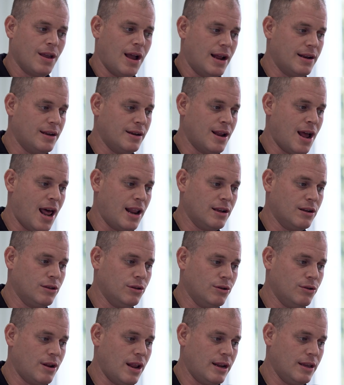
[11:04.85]
I did not
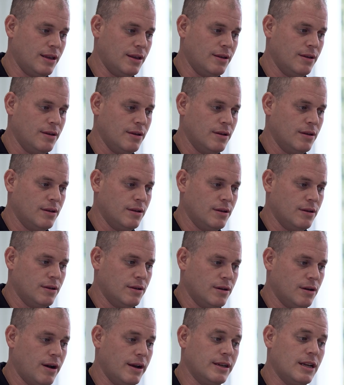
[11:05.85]
include any,
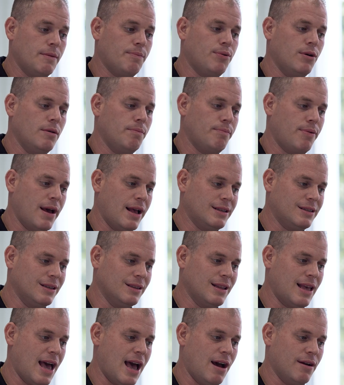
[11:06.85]
I did put pets
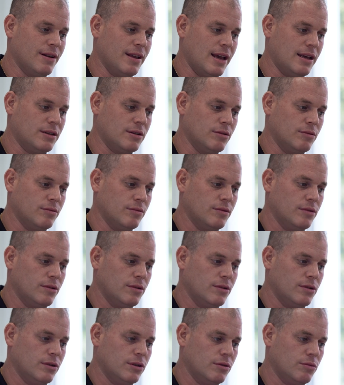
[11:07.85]
allowed. Yeah, so
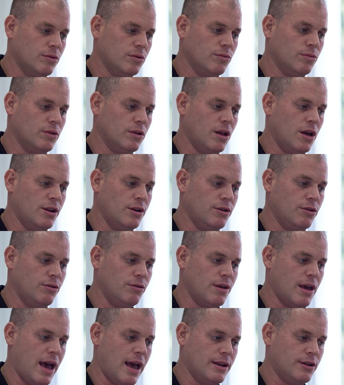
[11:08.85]
we'll undo
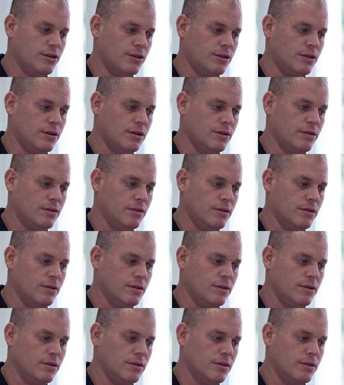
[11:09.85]
that just to,